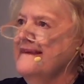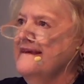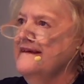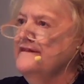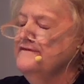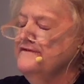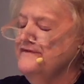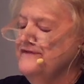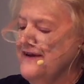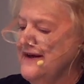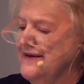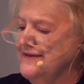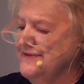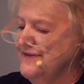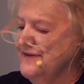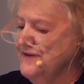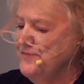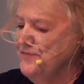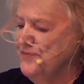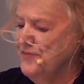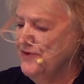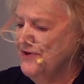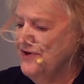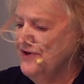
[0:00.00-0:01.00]
And finally,
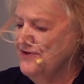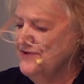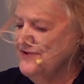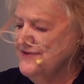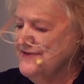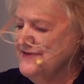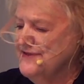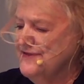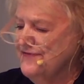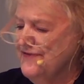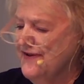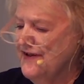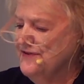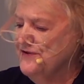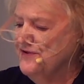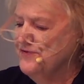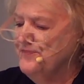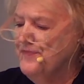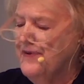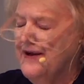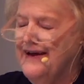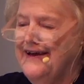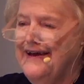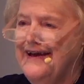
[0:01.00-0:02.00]
prayer is
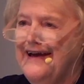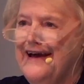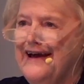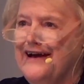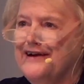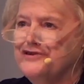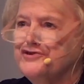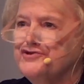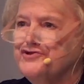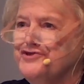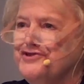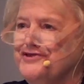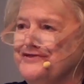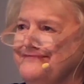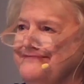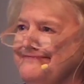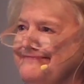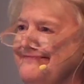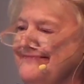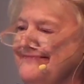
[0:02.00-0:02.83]
followed by action.